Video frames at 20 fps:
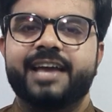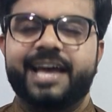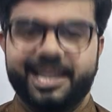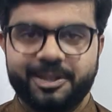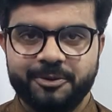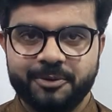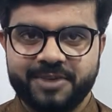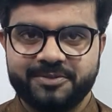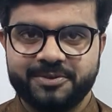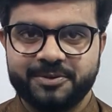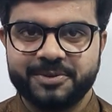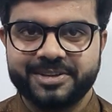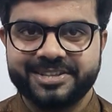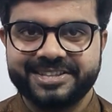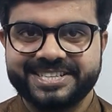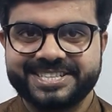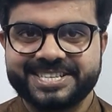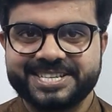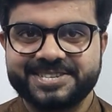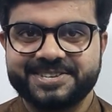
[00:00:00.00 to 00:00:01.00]
Hello everyone,
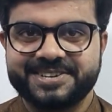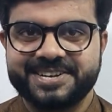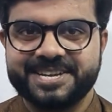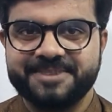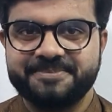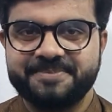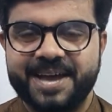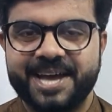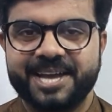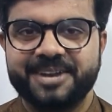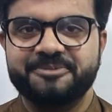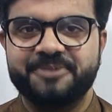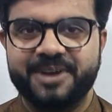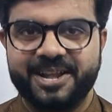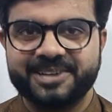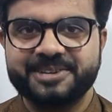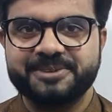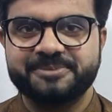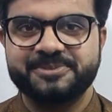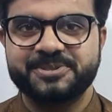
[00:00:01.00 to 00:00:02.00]
this is Areeb and
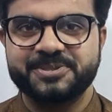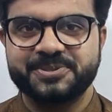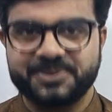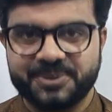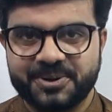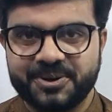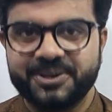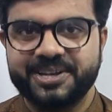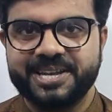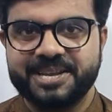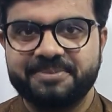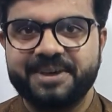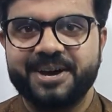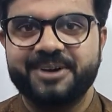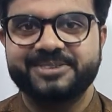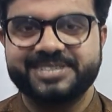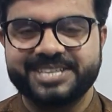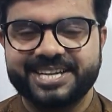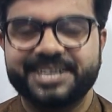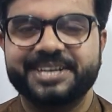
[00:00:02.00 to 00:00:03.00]
welcome to All
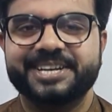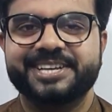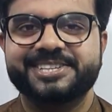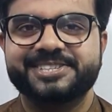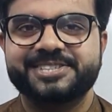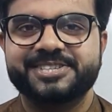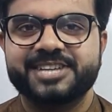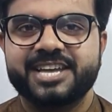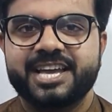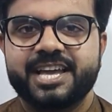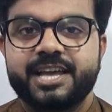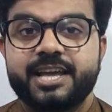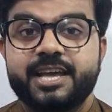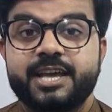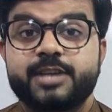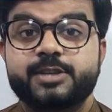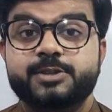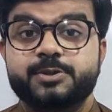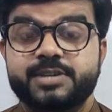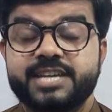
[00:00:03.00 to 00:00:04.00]
About English.
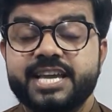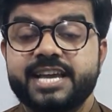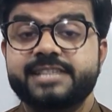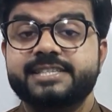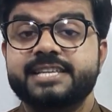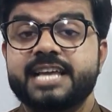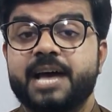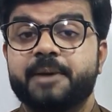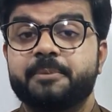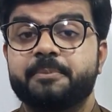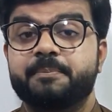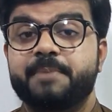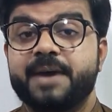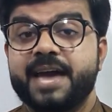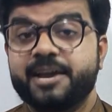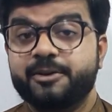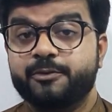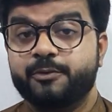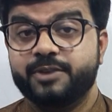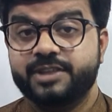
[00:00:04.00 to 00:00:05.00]
So yes, I'm
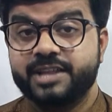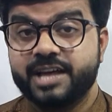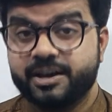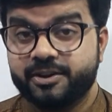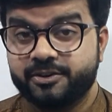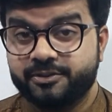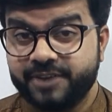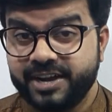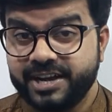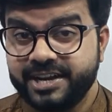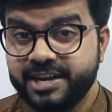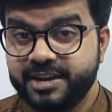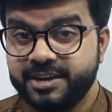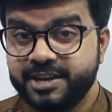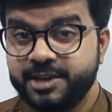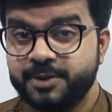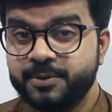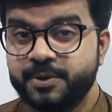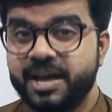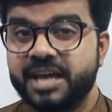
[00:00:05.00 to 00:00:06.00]
back with a really
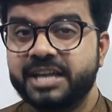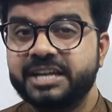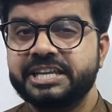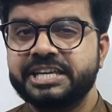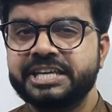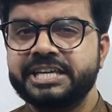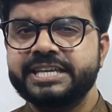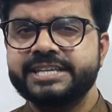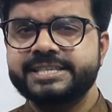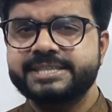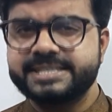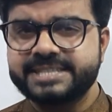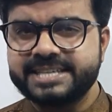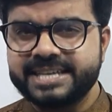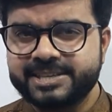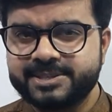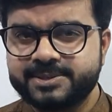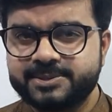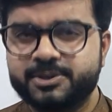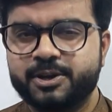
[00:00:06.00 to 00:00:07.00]
new and
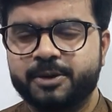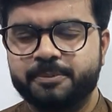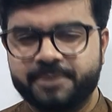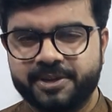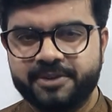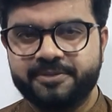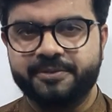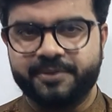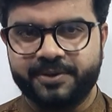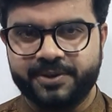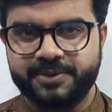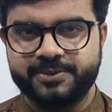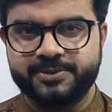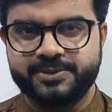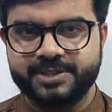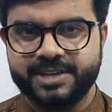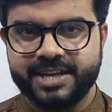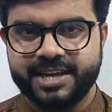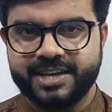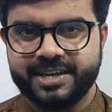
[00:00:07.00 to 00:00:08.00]
easiest topic for you
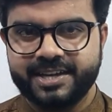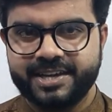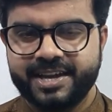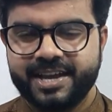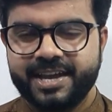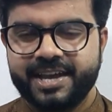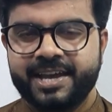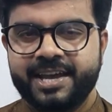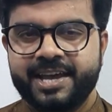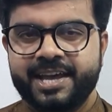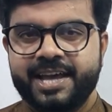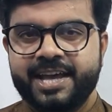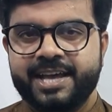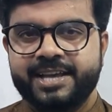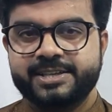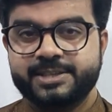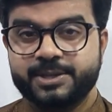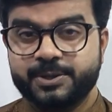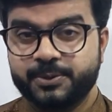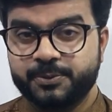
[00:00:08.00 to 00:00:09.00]
today.
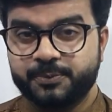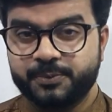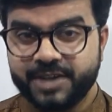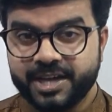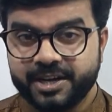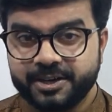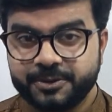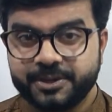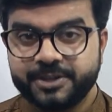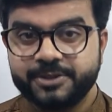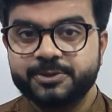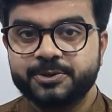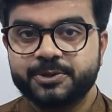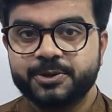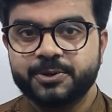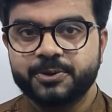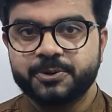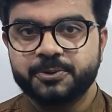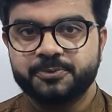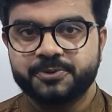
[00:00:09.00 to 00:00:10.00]
So we are going to
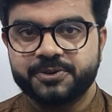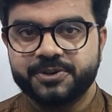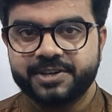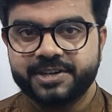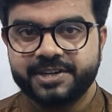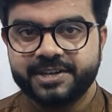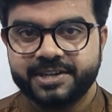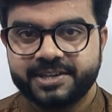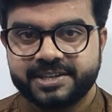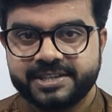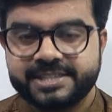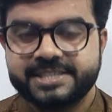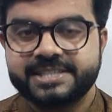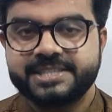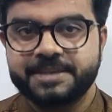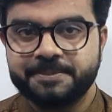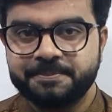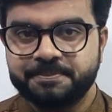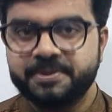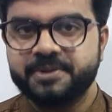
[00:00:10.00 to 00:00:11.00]
go over
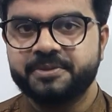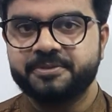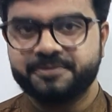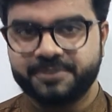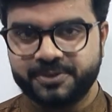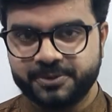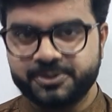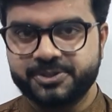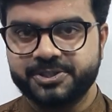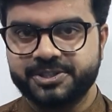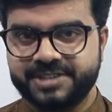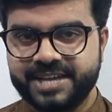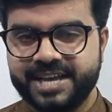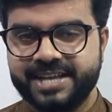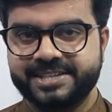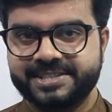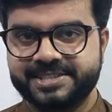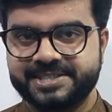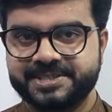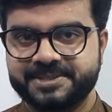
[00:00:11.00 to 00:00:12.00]
simple future
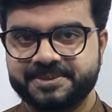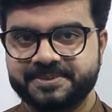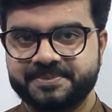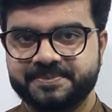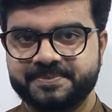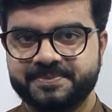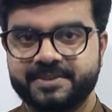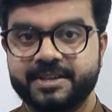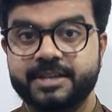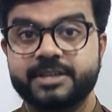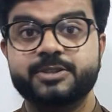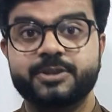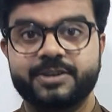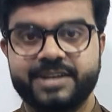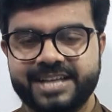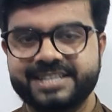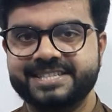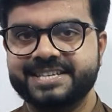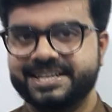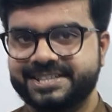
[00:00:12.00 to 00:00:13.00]
tense. So
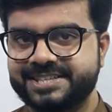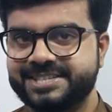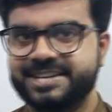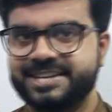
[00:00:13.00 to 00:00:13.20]
let's get